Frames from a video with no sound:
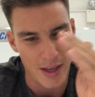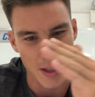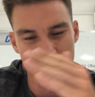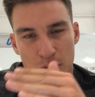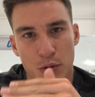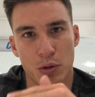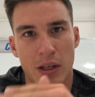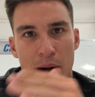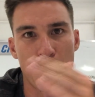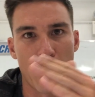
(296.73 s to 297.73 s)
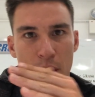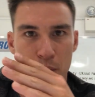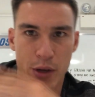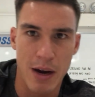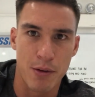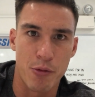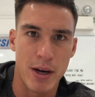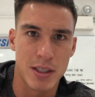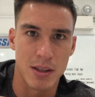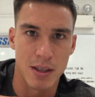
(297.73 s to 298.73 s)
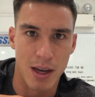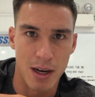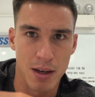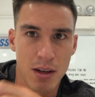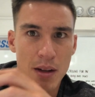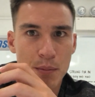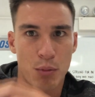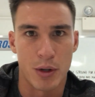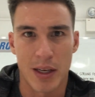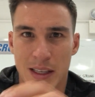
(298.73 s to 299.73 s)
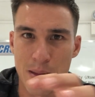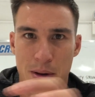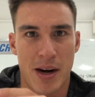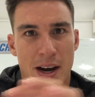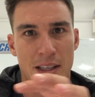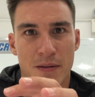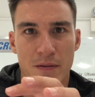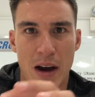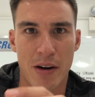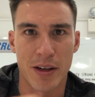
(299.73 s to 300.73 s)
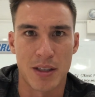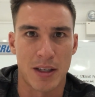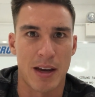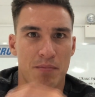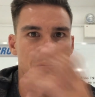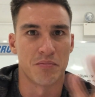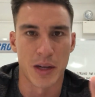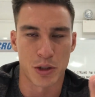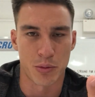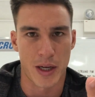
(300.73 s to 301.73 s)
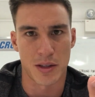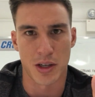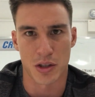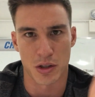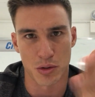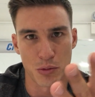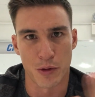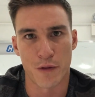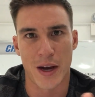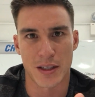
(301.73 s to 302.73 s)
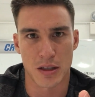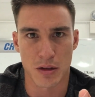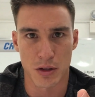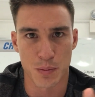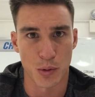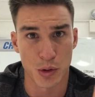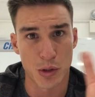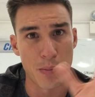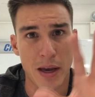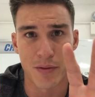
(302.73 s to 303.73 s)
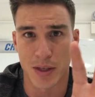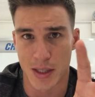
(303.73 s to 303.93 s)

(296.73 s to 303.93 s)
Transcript: interval-type work where you have a rest at the end. But we're going to keep that nice and varied to make sure we're getting touches on all the facets of the sport. So you may even